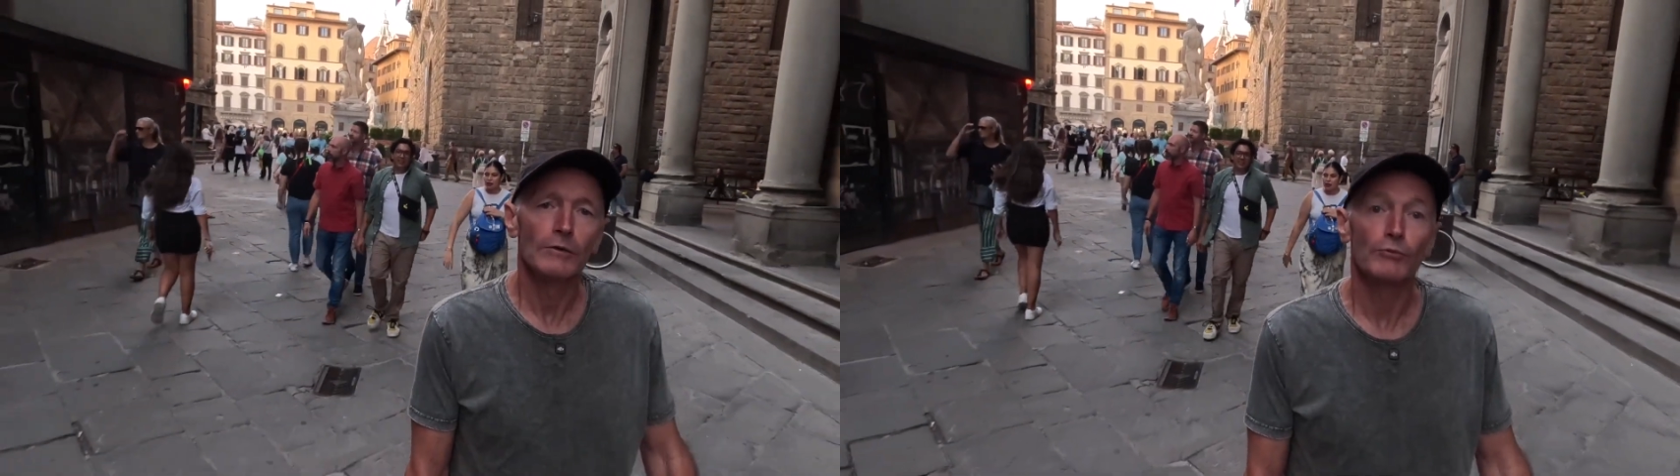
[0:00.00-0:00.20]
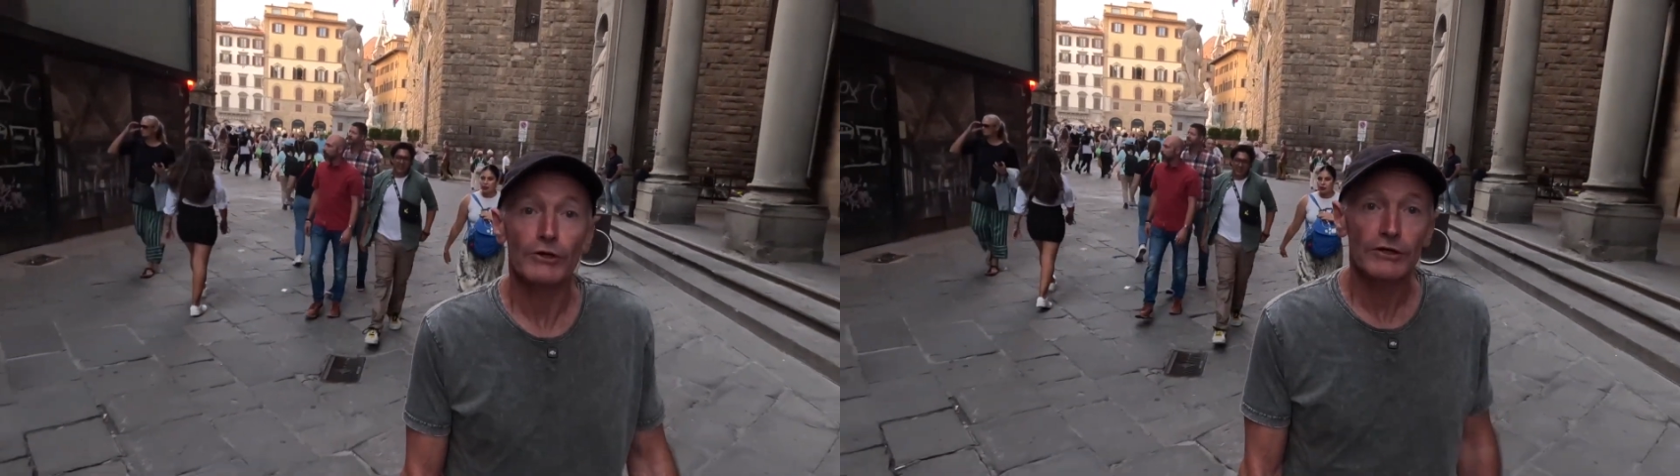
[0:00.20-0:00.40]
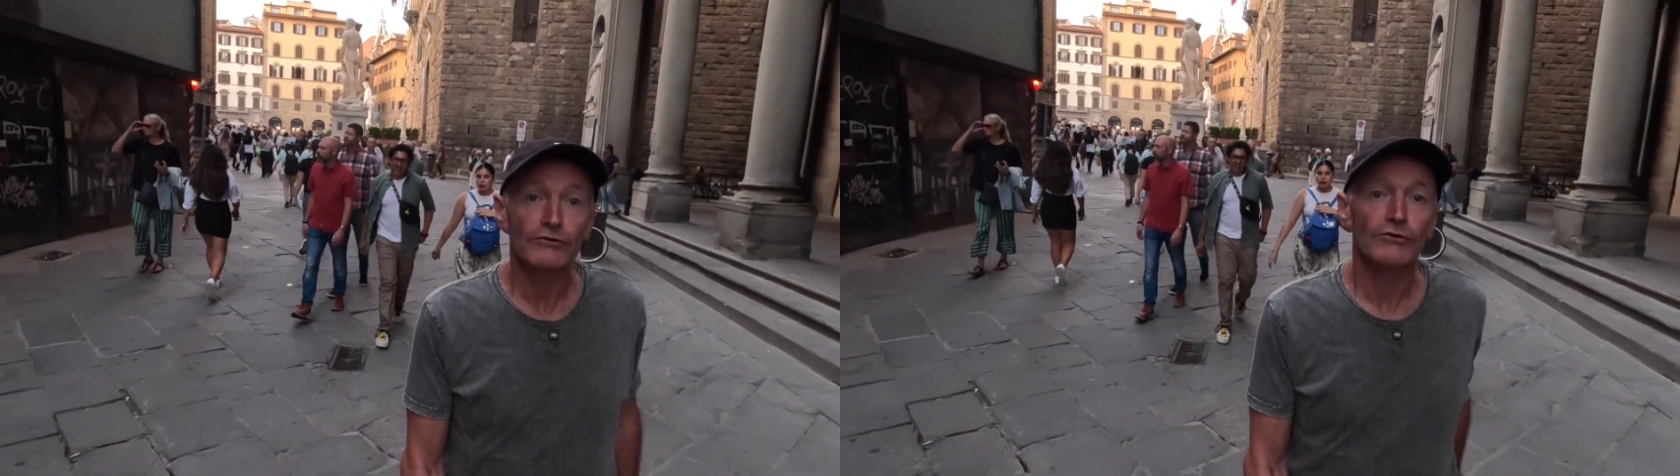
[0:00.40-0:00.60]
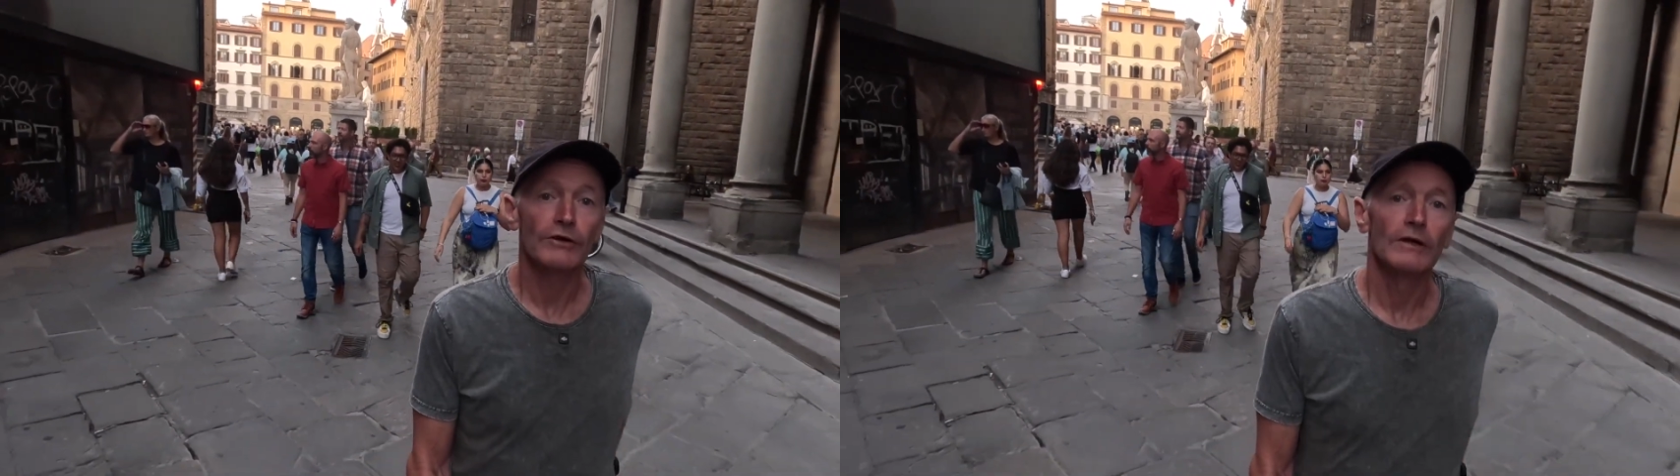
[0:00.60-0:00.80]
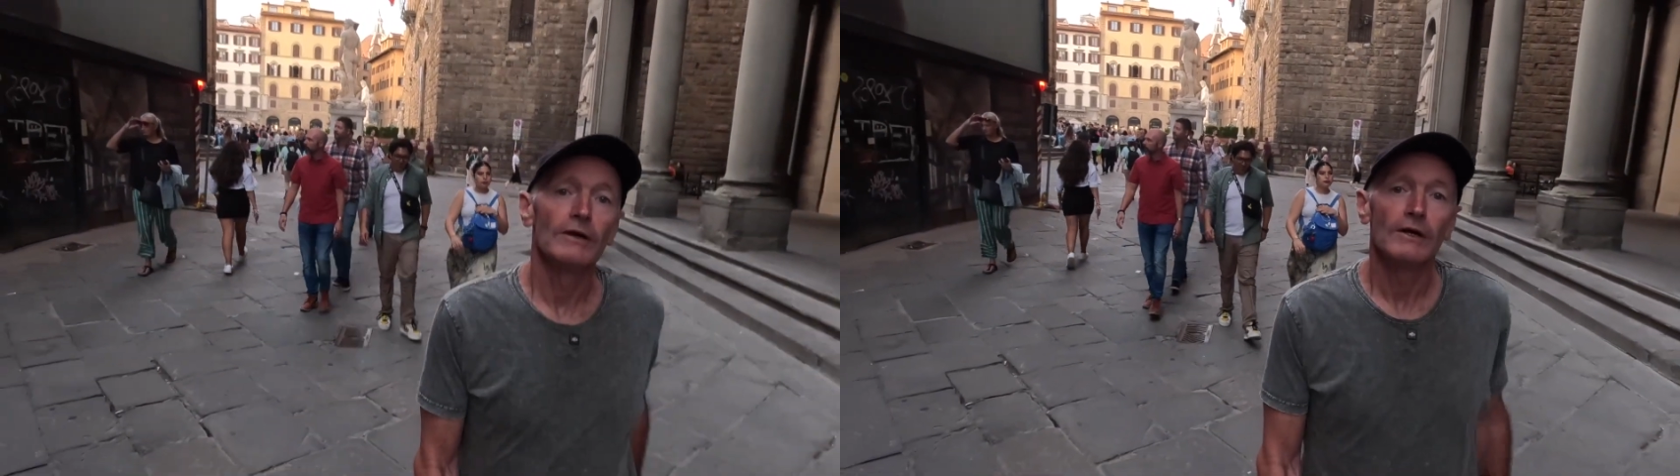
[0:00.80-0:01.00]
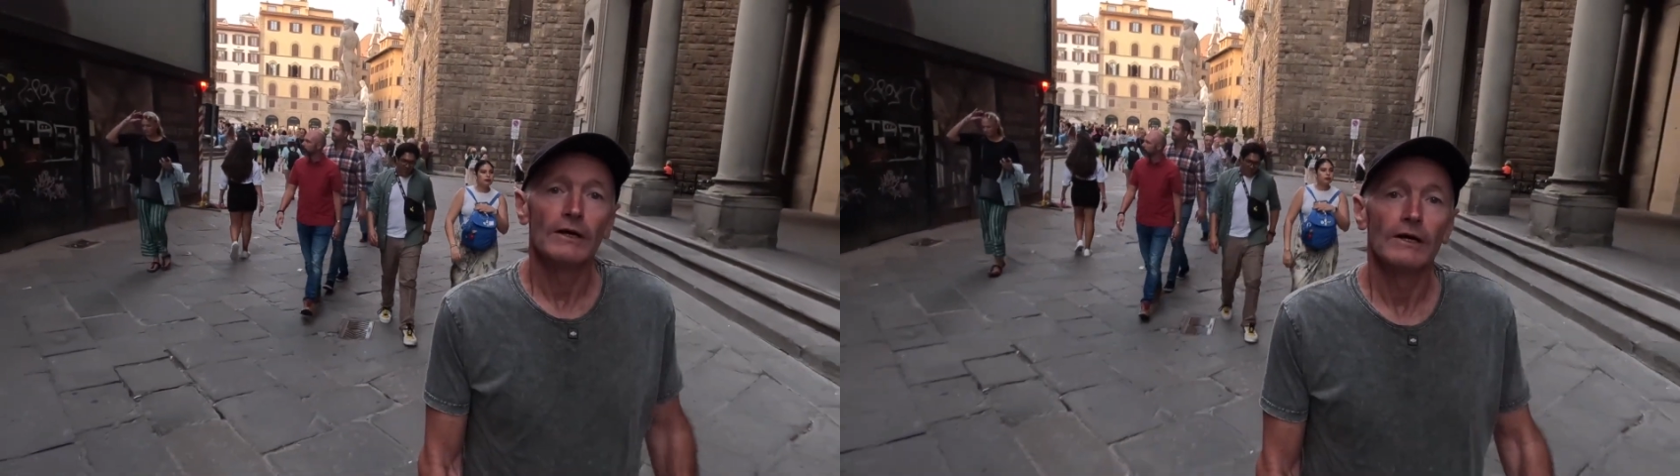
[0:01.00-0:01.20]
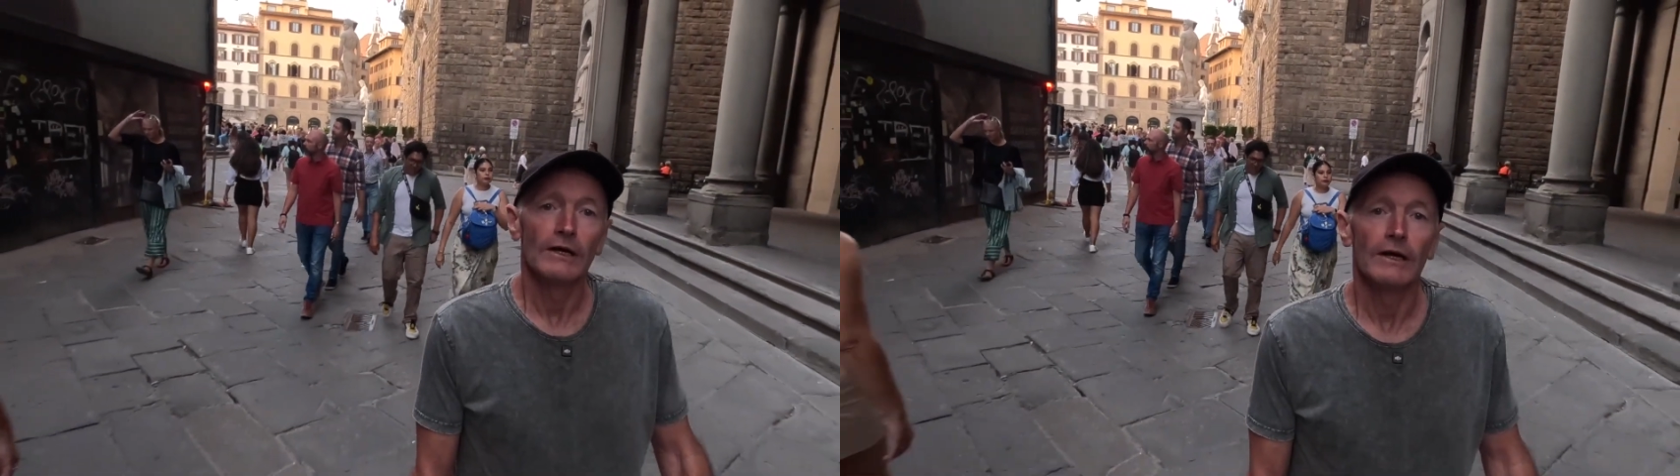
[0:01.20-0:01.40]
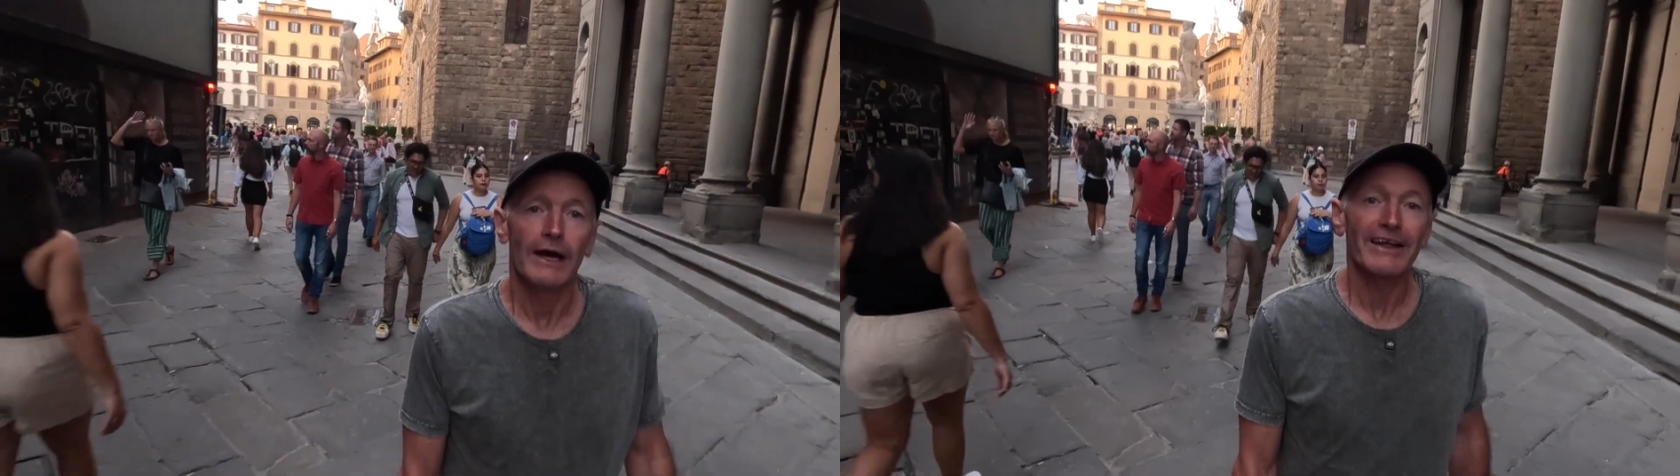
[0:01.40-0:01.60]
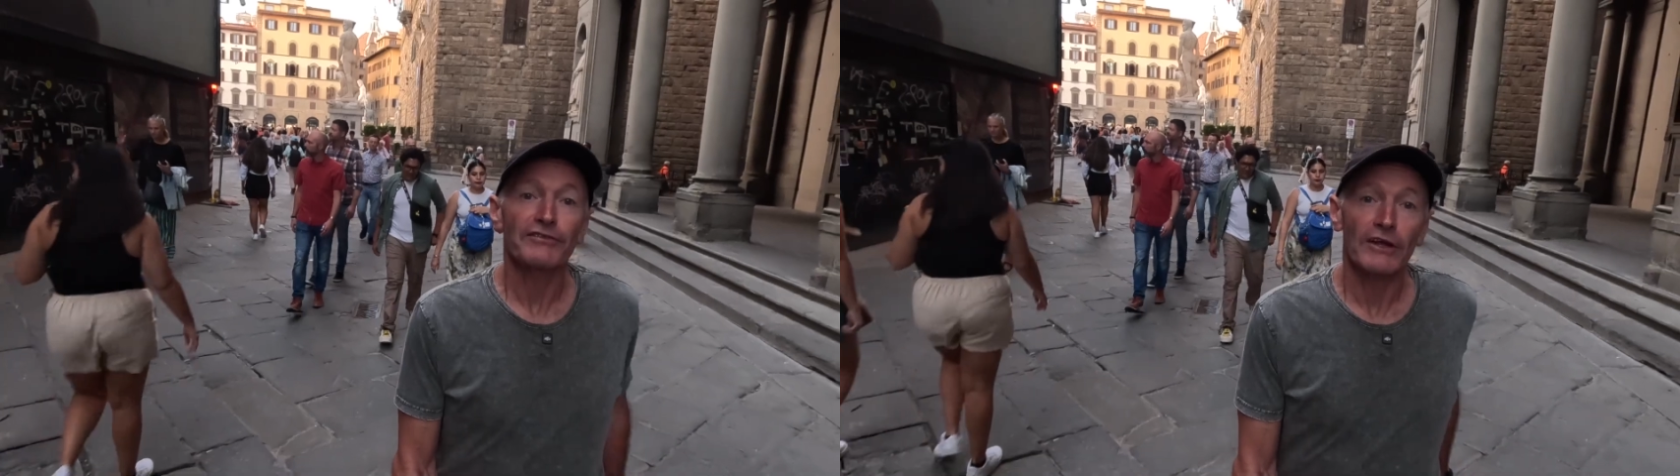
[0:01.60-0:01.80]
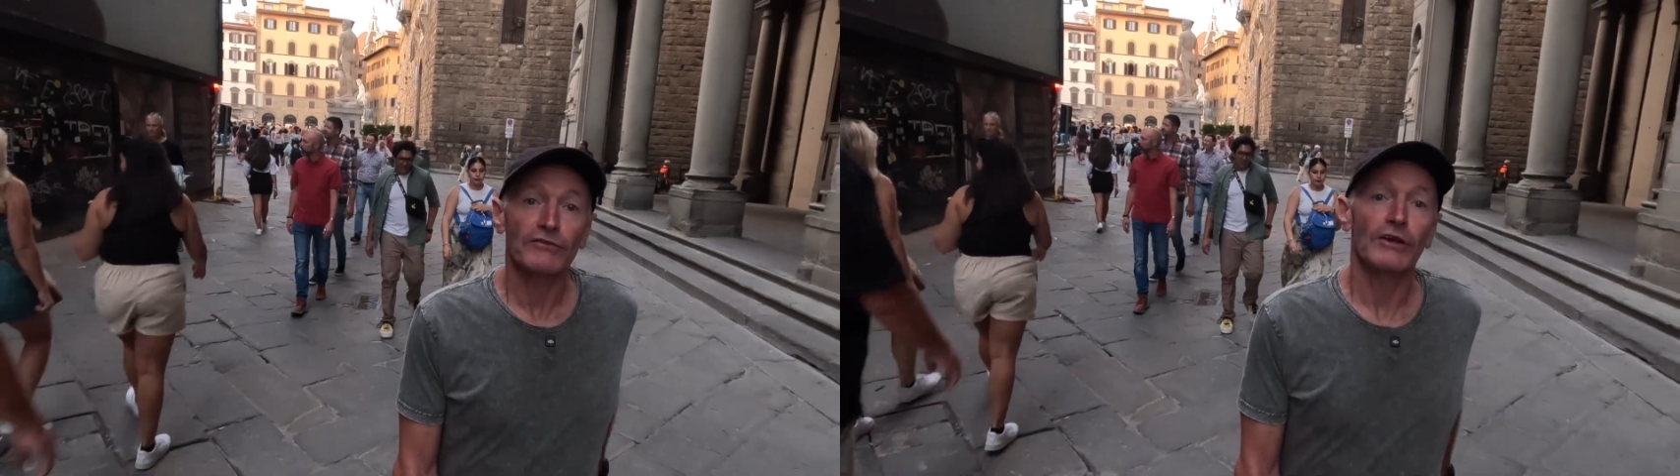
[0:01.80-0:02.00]
bridge at
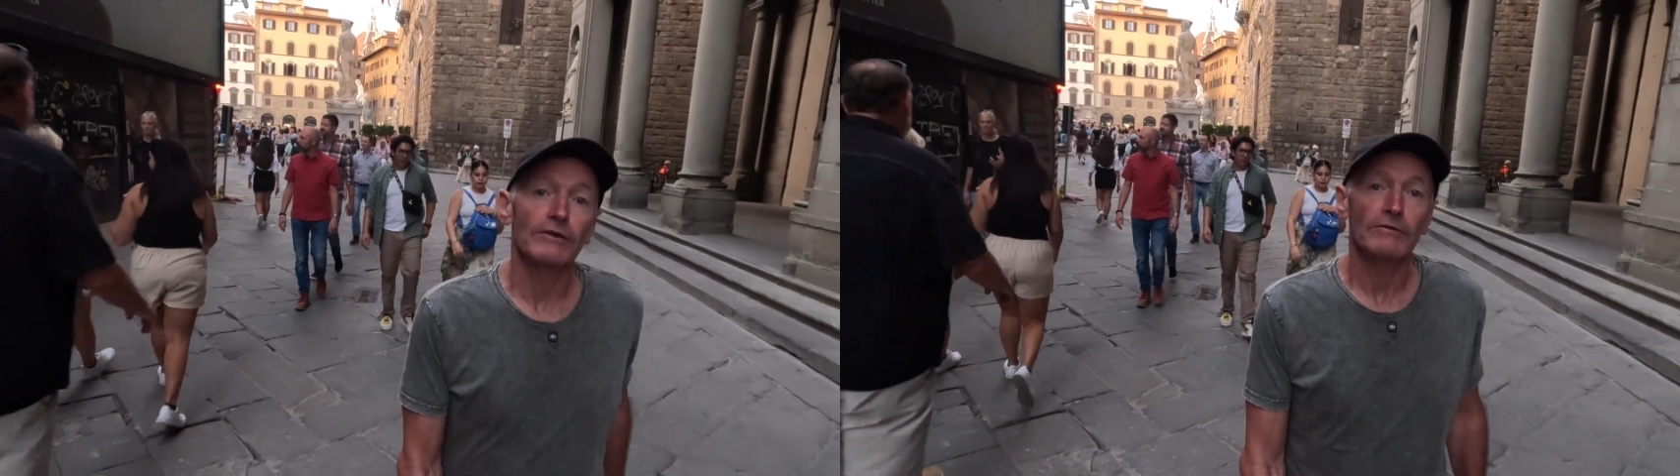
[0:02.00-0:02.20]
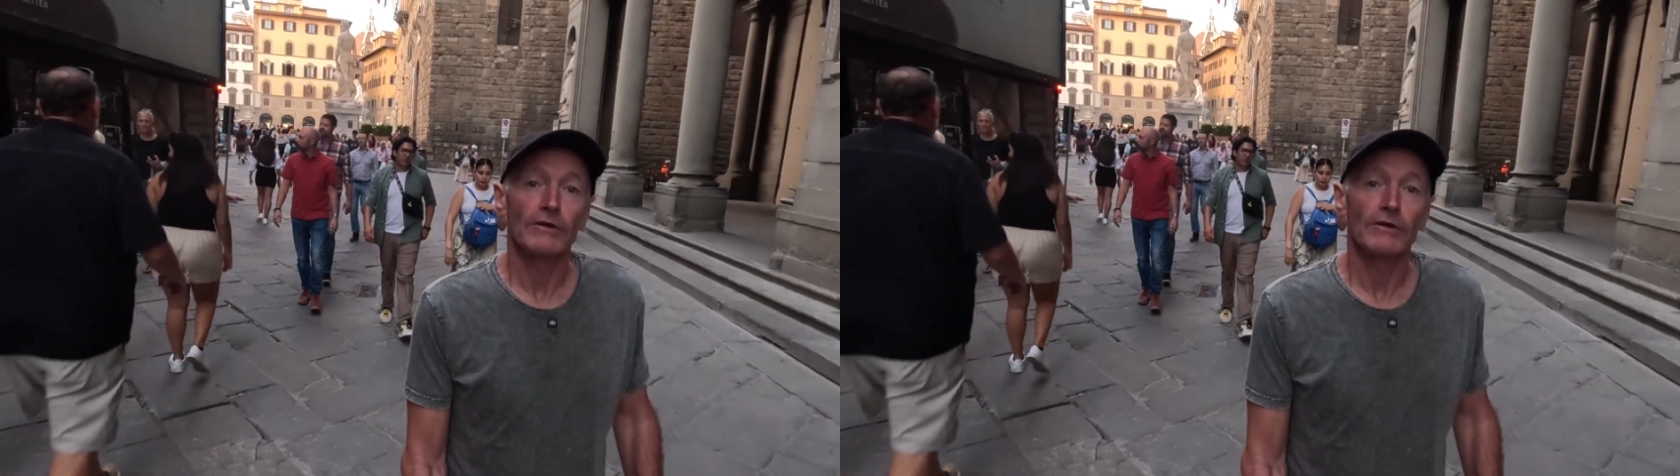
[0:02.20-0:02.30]
sunset.